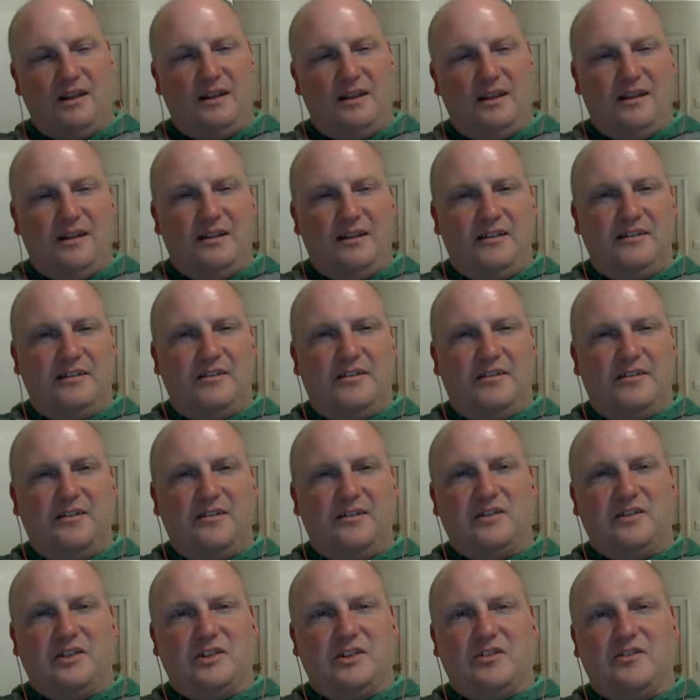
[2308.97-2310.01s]
So,
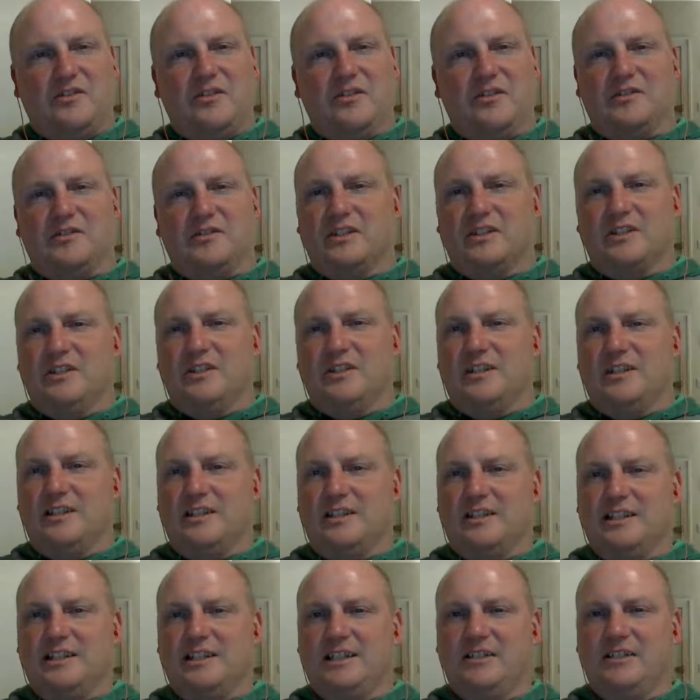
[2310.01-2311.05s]
Joan, it was good to
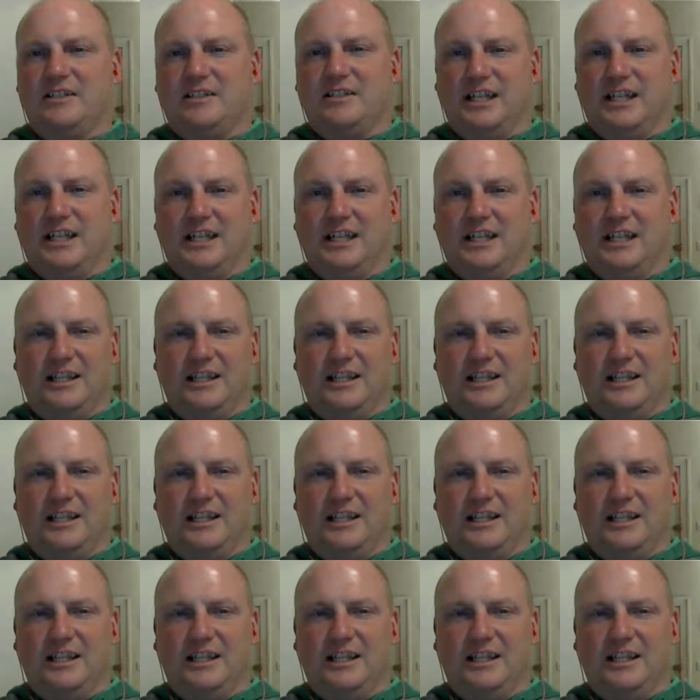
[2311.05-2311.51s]
see you again.